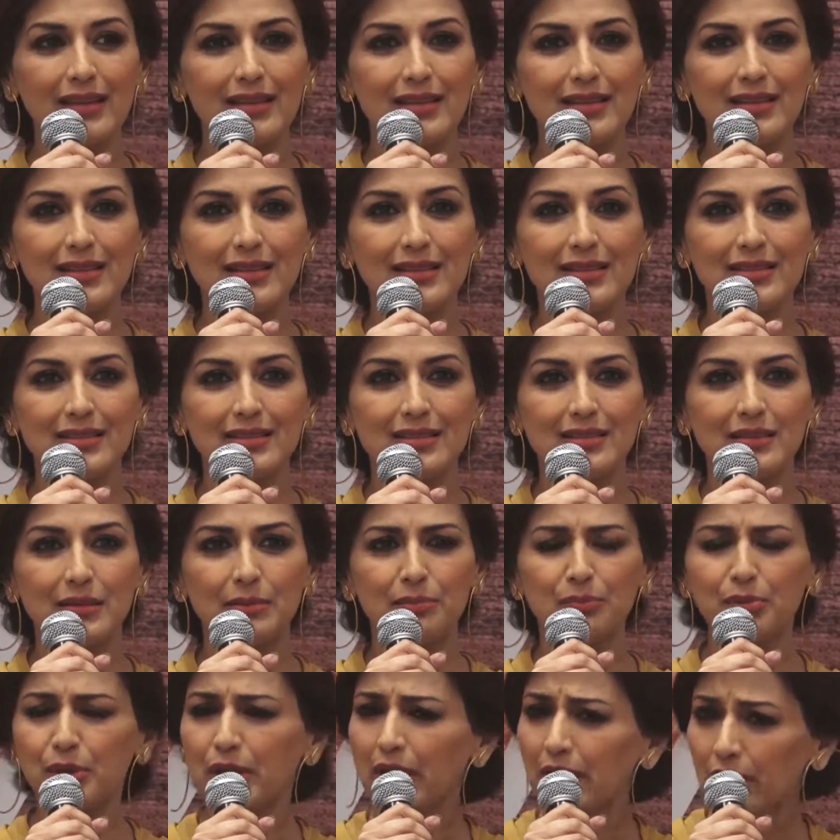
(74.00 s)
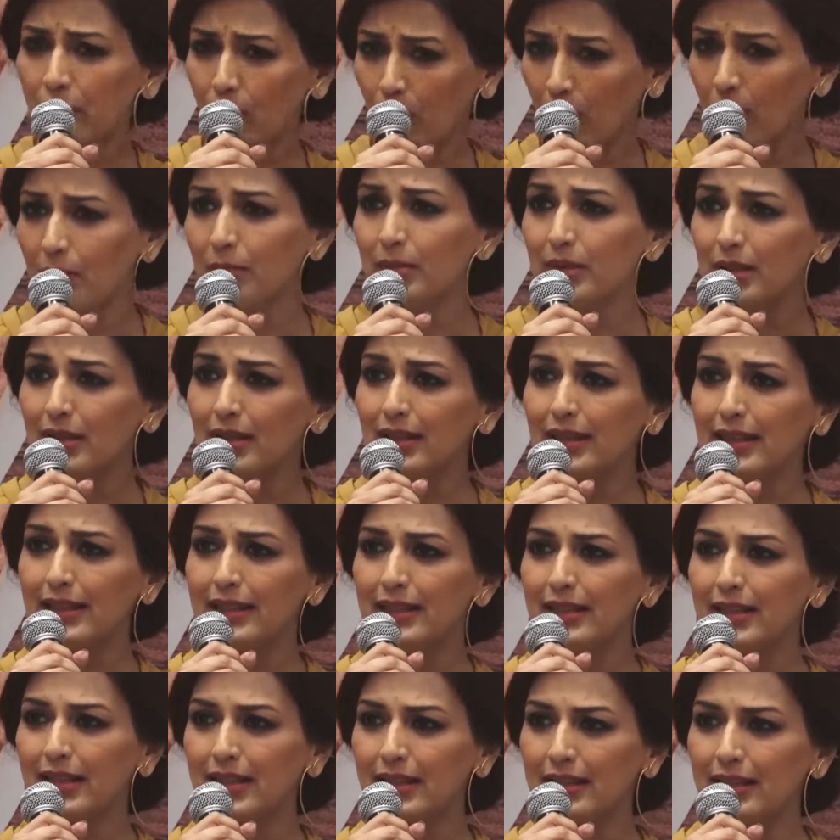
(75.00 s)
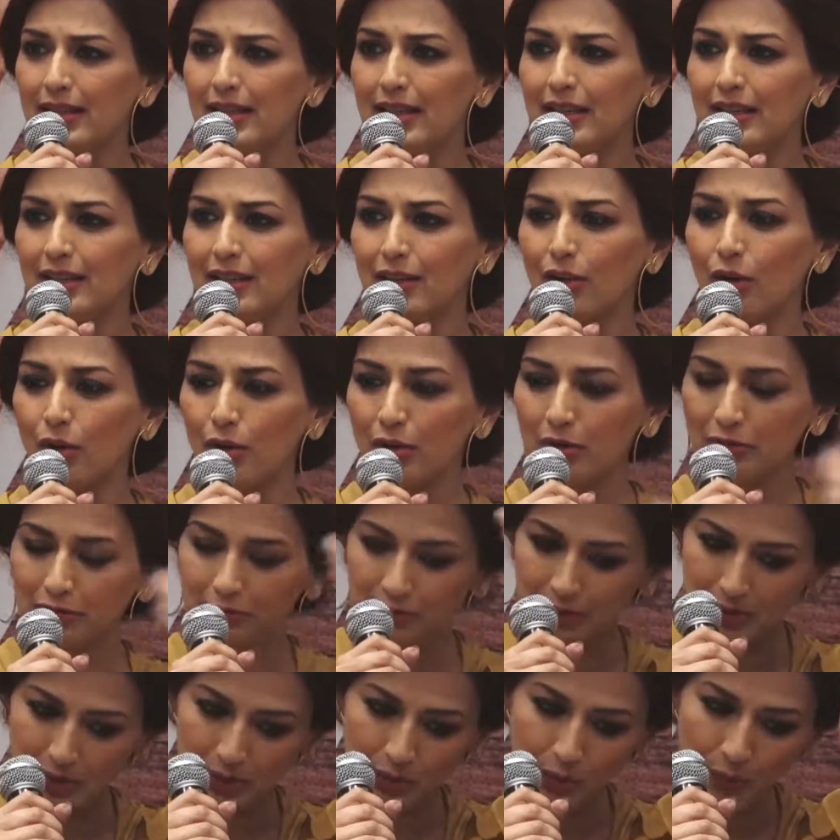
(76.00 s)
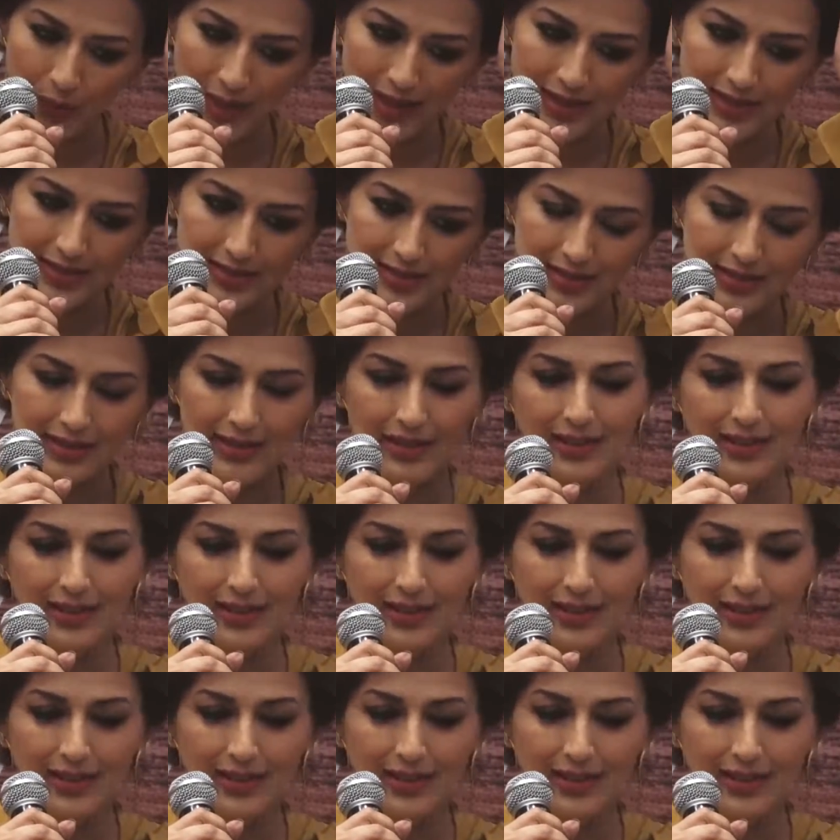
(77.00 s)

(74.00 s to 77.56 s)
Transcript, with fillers: is pretty normal in, in, in a lot of uh, ways.